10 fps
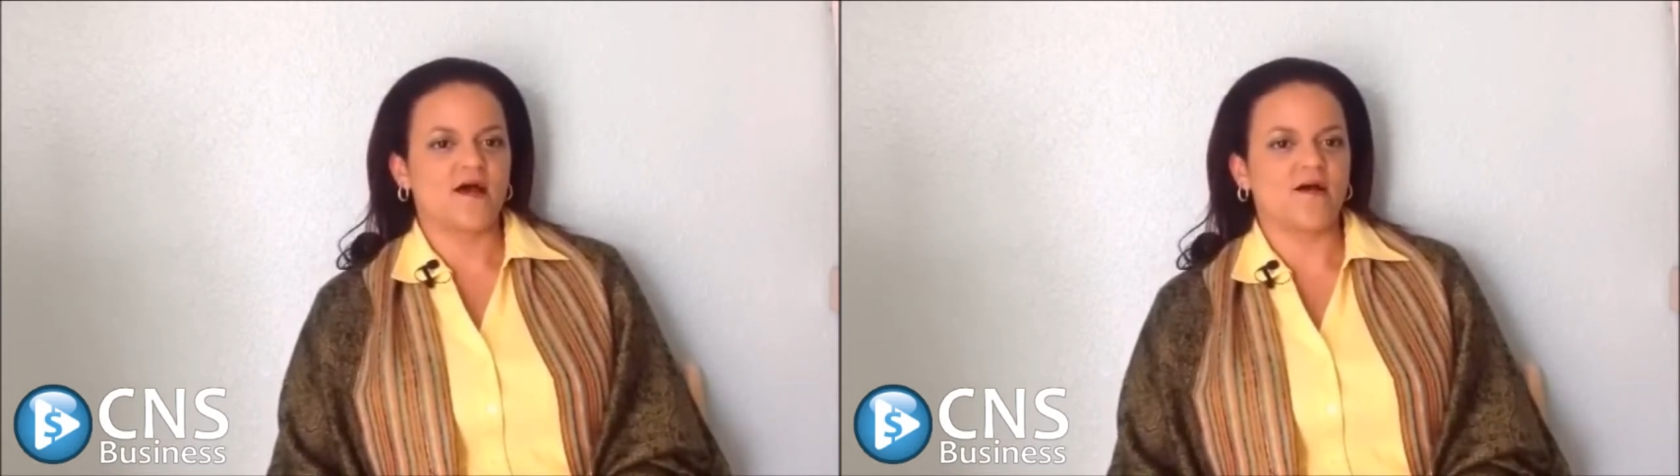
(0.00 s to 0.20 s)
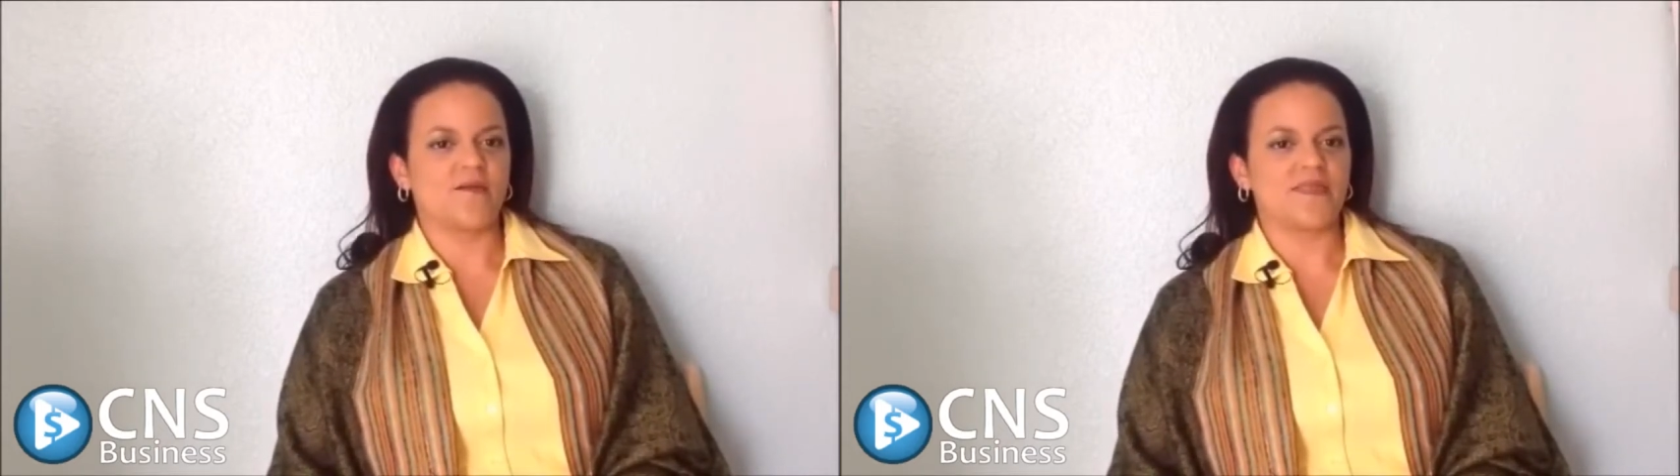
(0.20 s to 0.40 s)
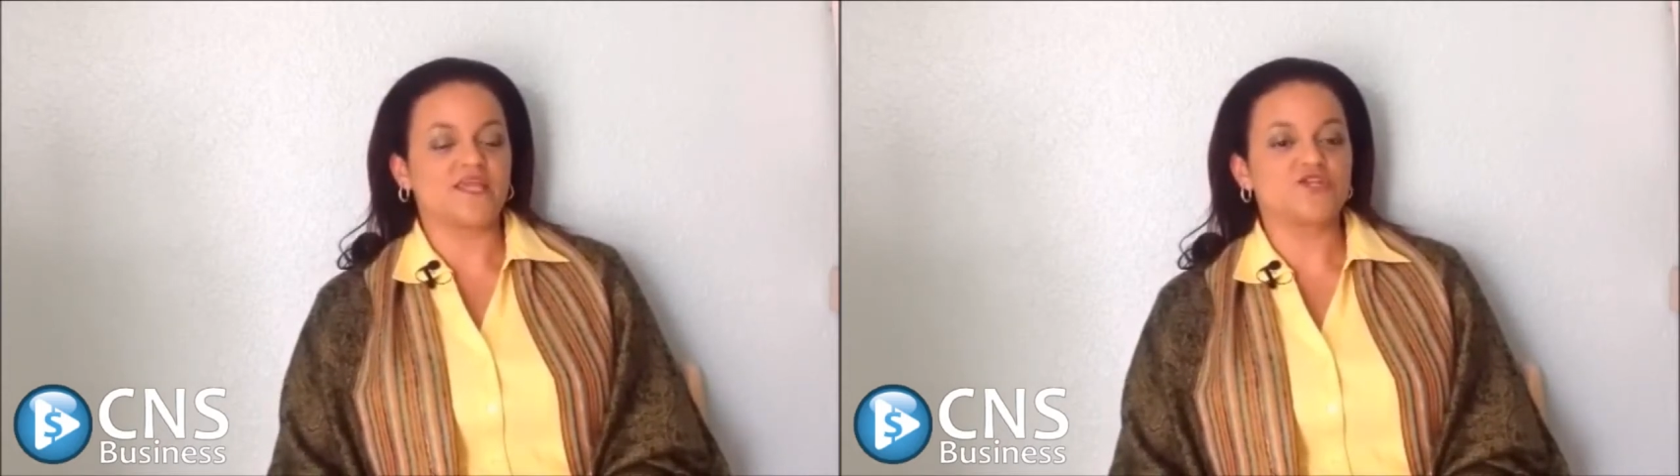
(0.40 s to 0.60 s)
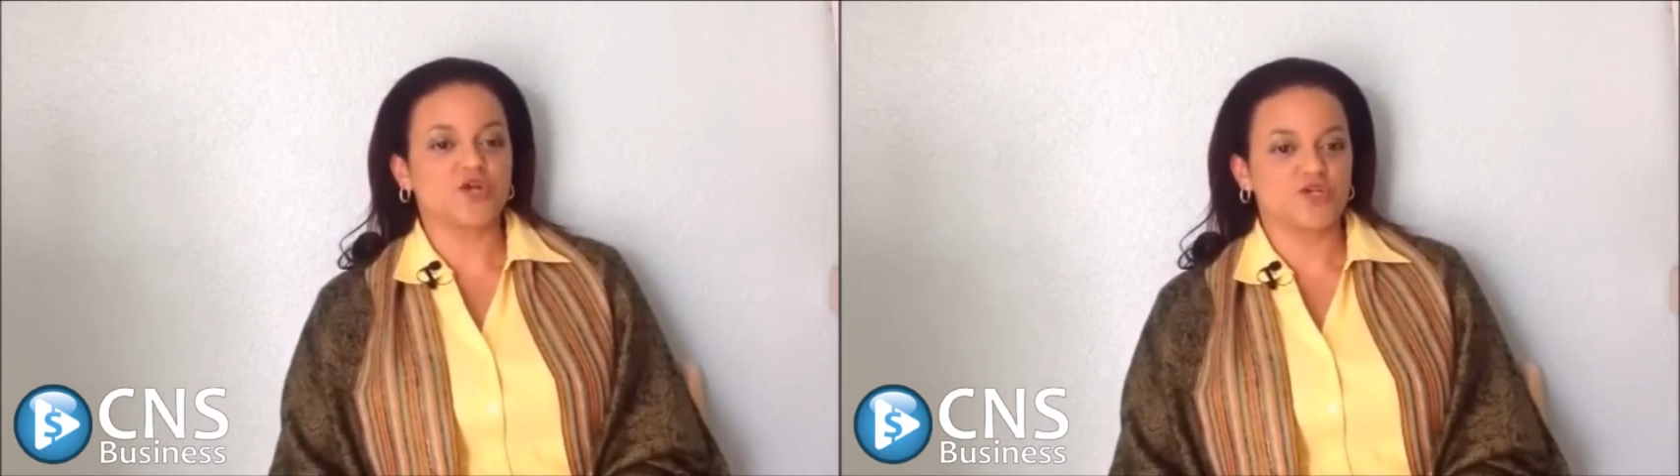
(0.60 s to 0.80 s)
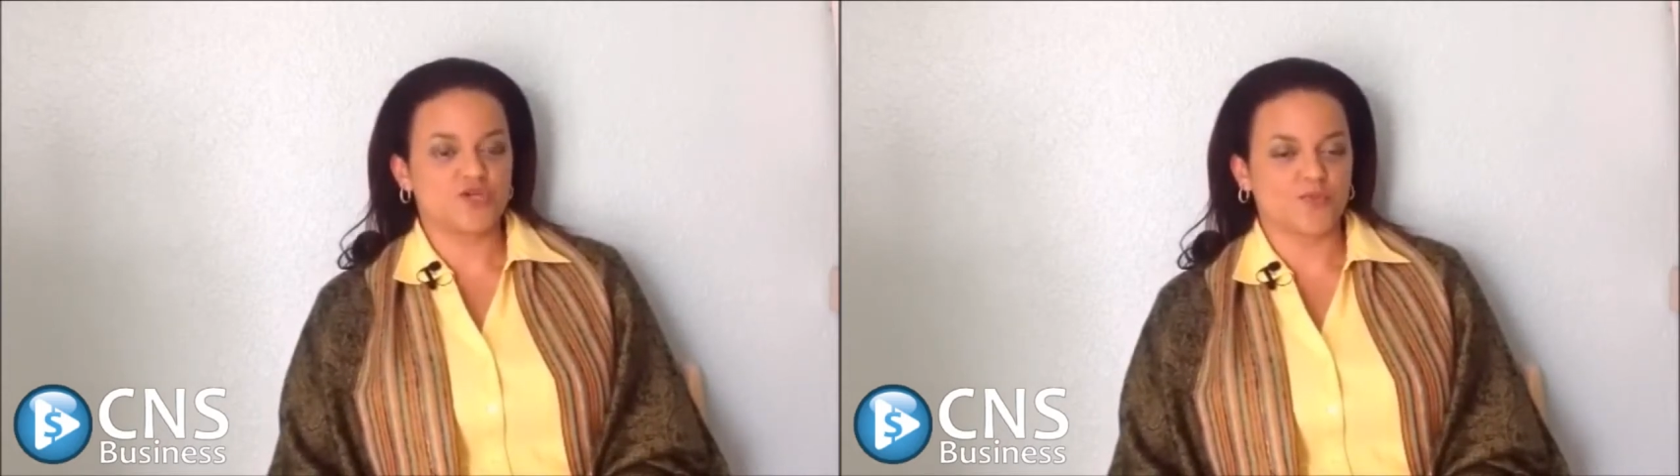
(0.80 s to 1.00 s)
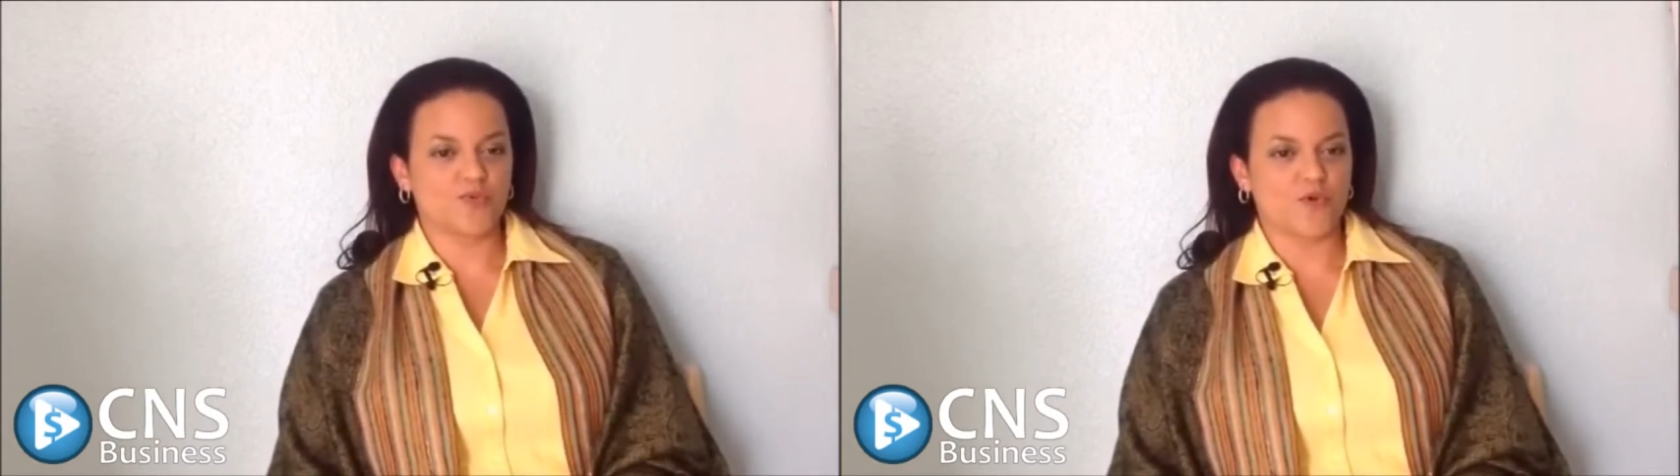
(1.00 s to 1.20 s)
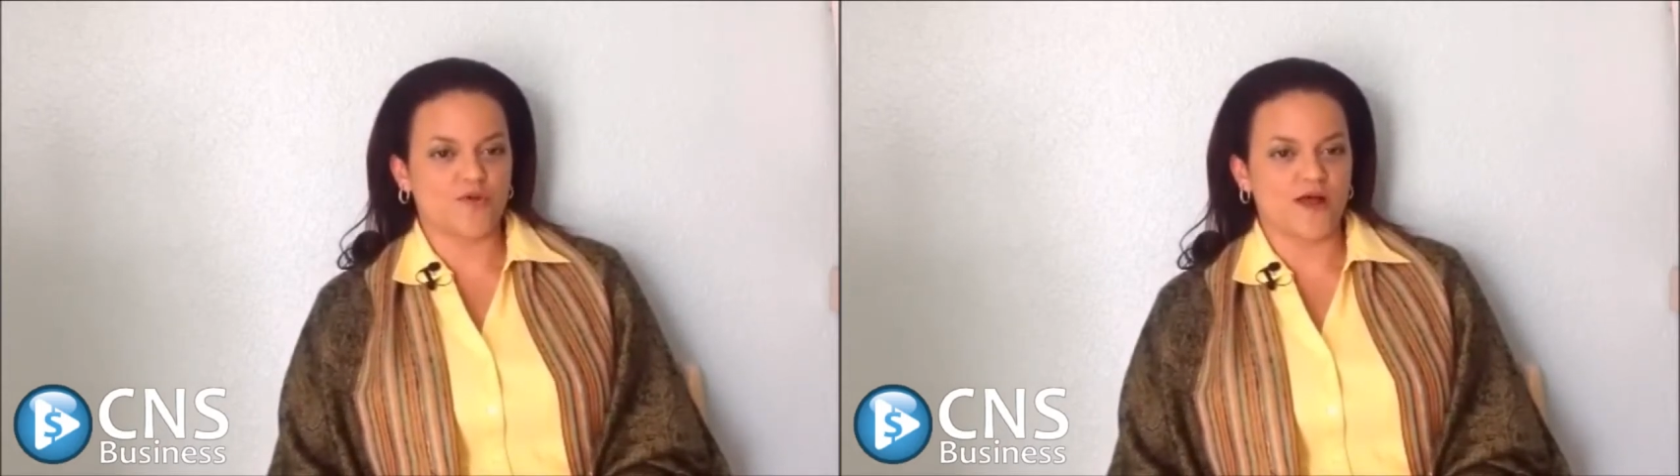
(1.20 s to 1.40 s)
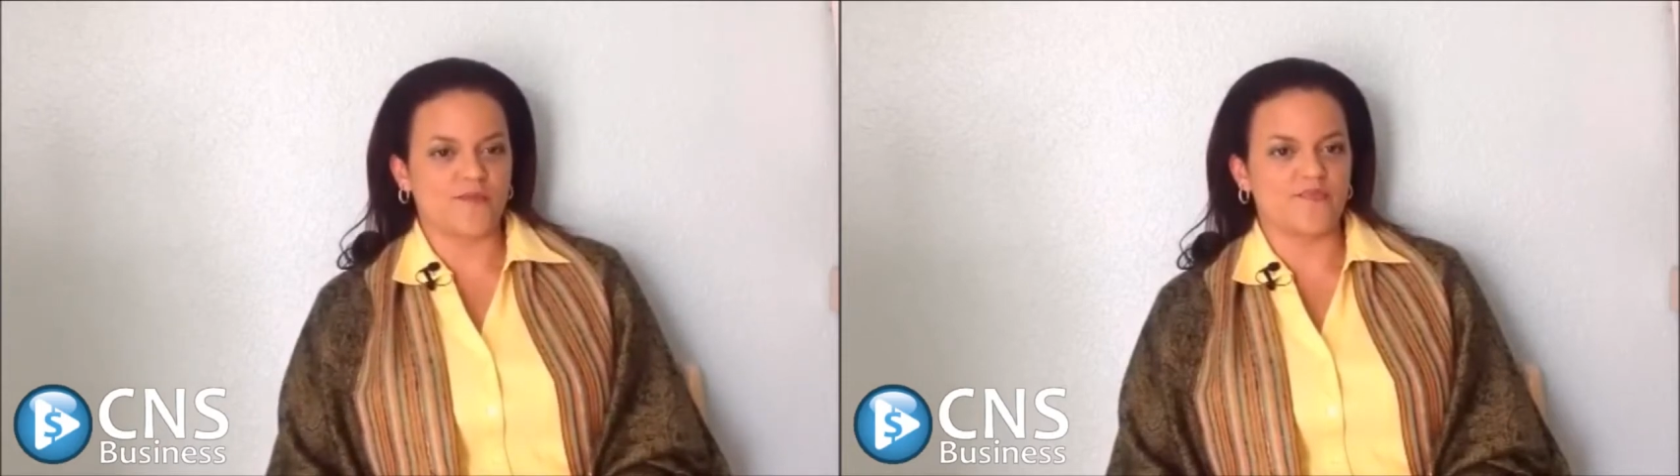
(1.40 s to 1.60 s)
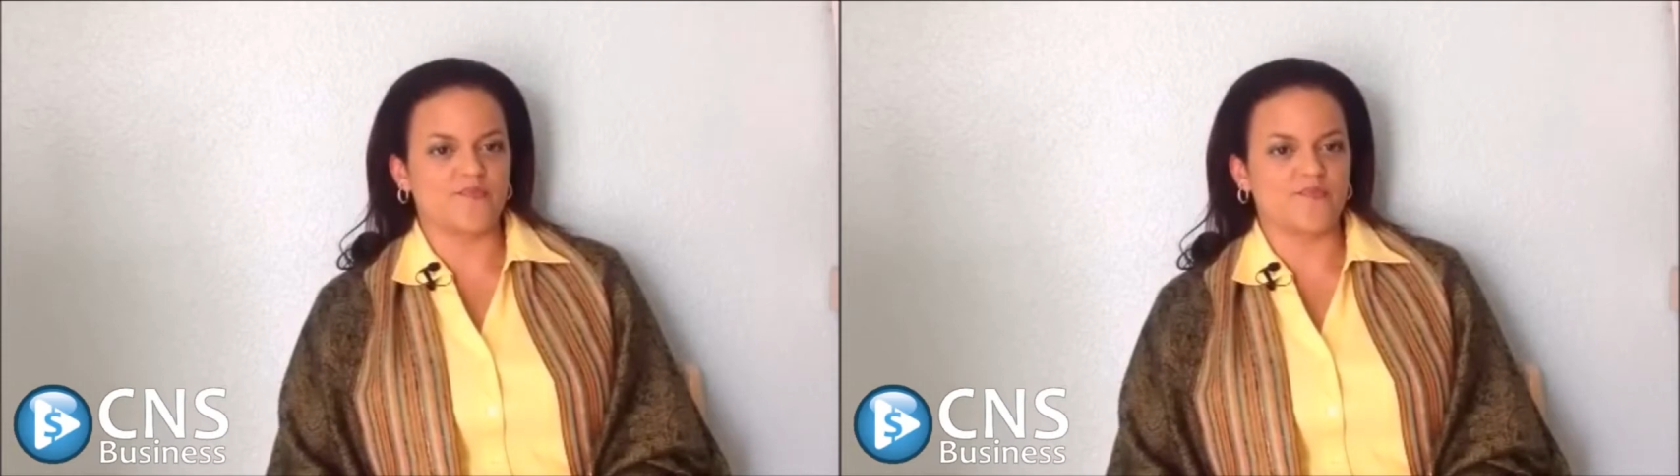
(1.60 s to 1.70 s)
internship program,